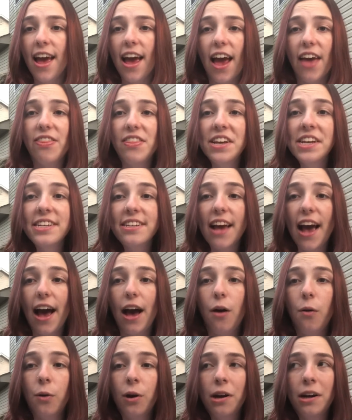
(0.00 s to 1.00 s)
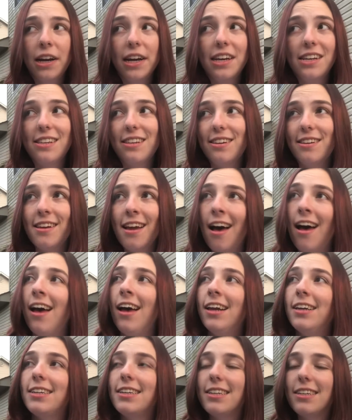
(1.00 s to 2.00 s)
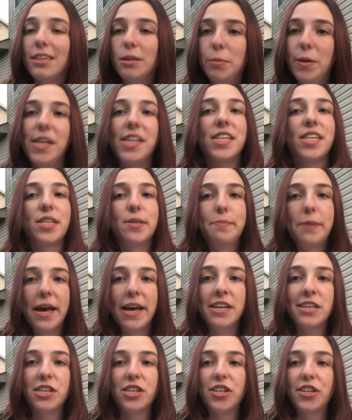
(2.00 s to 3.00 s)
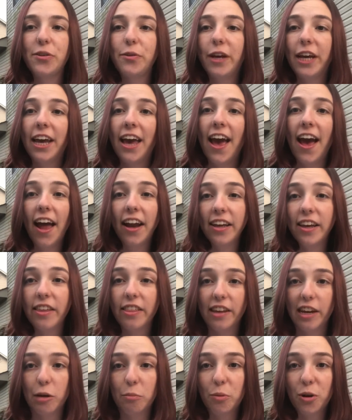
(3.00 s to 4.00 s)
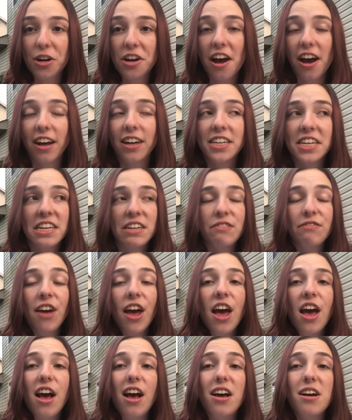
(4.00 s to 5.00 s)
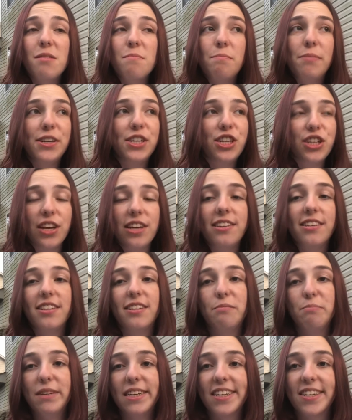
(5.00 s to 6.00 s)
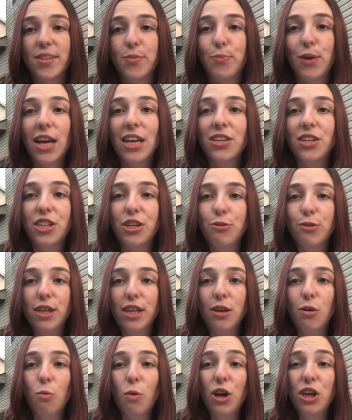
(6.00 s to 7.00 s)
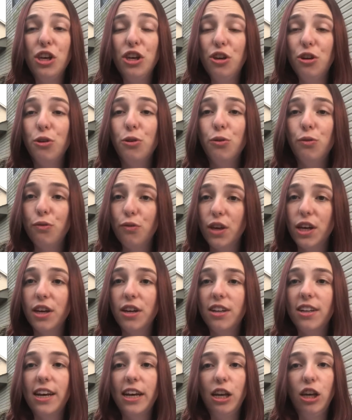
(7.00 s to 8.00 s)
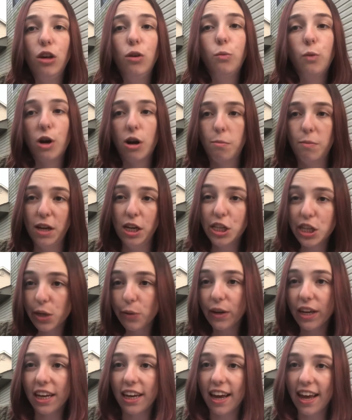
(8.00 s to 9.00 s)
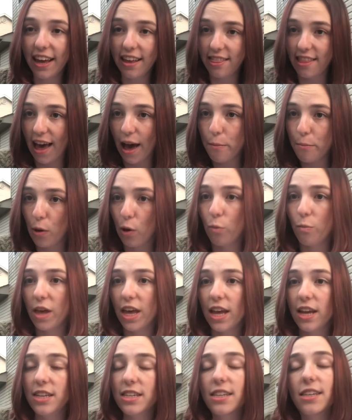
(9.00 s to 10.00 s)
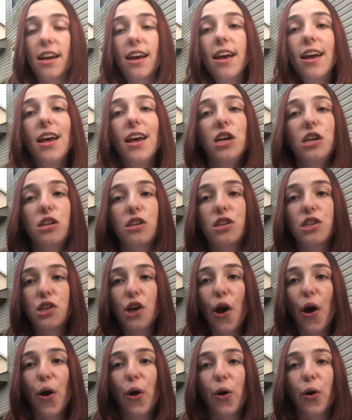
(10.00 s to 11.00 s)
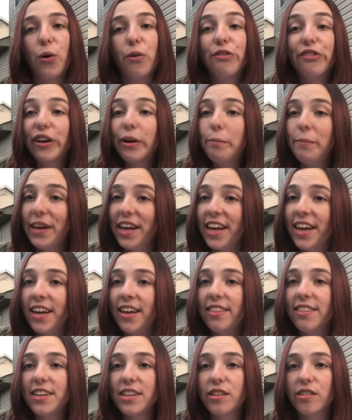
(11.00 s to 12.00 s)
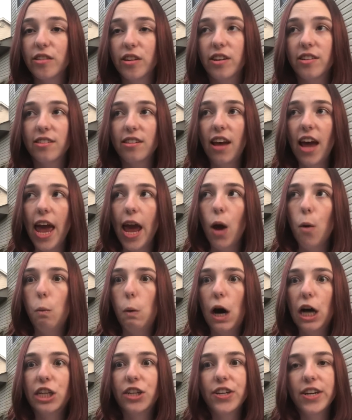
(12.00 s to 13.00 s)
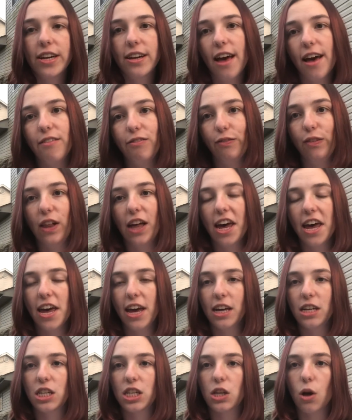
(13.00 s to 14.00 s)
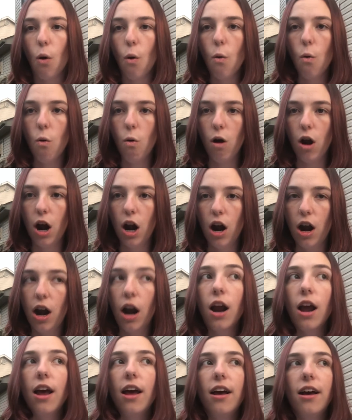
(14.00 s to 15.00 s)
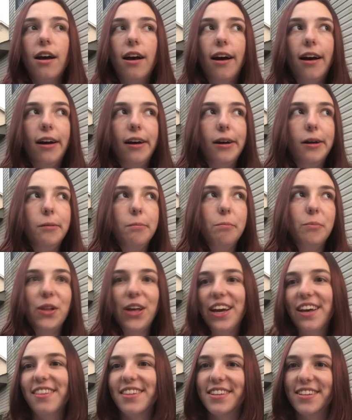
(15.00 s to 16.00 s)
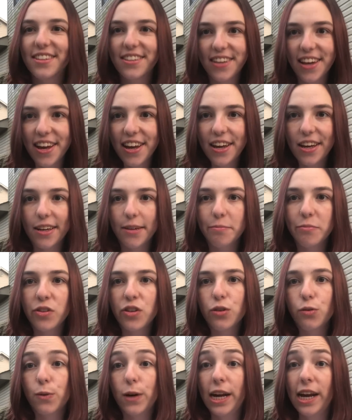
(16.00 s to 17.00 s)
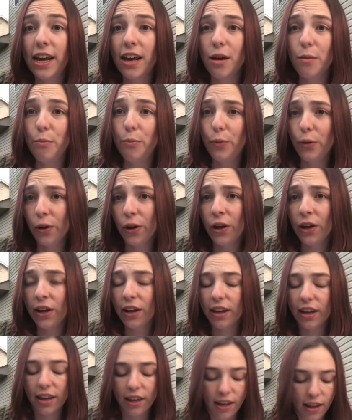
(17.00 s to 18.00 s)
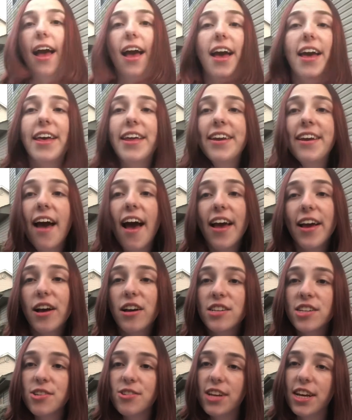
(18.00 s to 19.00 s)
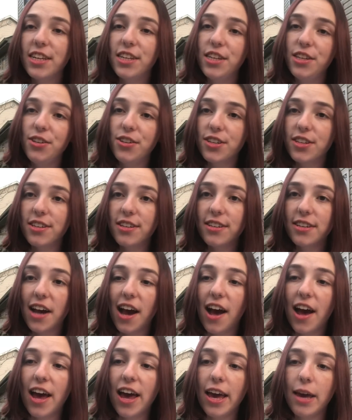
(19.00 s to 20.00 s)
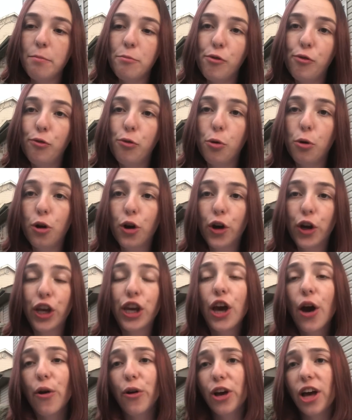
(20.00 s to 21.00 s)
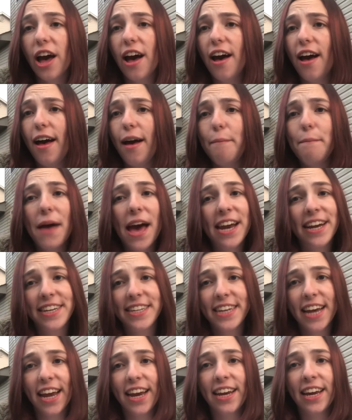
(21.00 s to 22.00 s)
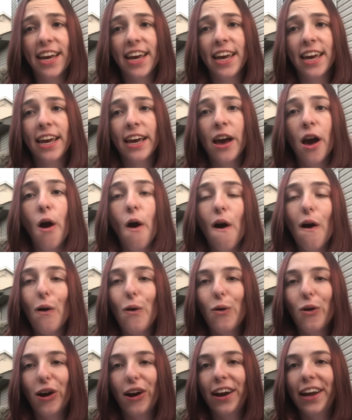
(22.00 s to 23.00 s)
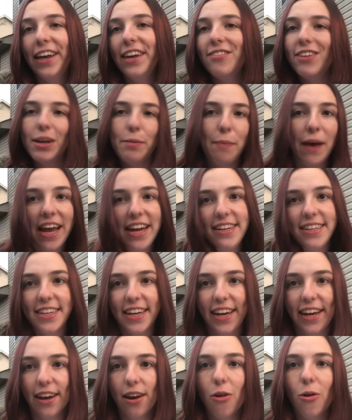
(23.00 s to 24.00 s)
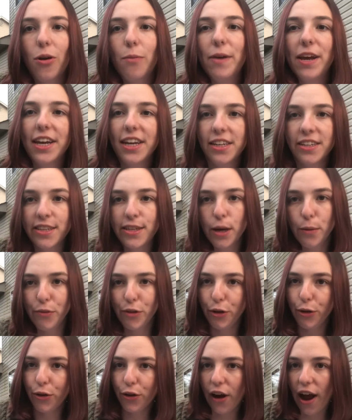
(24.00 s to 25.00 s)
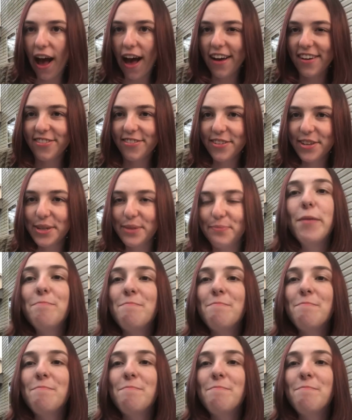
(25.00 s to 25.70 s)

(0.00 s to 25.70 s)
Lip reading: And this hour is not to be spent doing anything productive, but just to be spent doing what you feel like you want to be doing in that moment. So for me, this looks like watching Netflix or playing The Sims, reading a book, and I also like to use this time for yoga, meditating, or even painting or making some new craft.